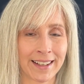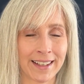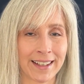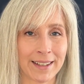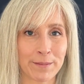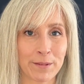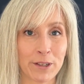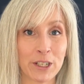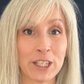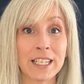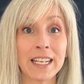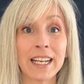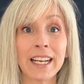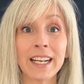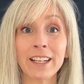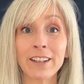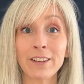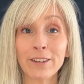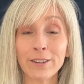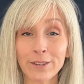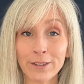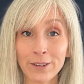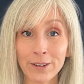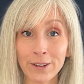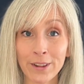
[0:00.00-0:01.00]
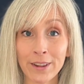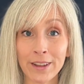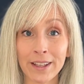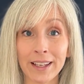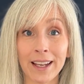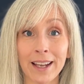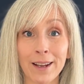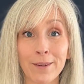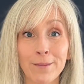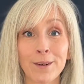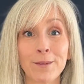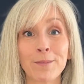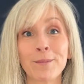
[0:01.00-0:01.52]

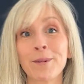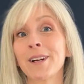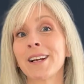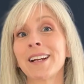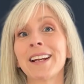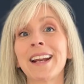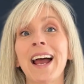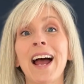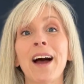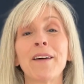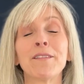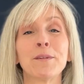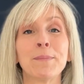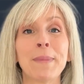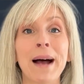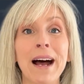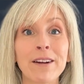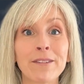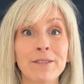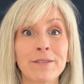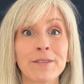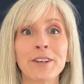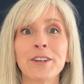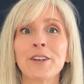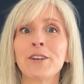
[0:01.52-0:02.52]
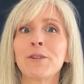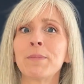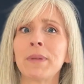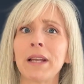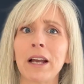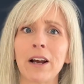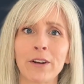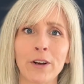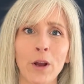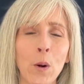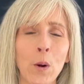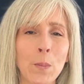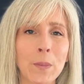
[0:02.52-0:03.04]
Particularly when we're going to have a mountain view, be
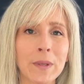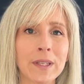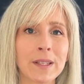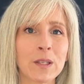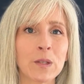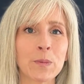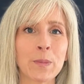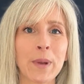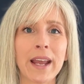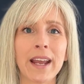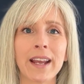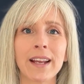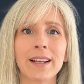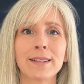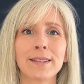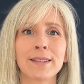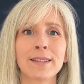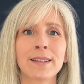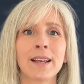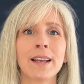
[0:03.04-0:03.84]
on open space,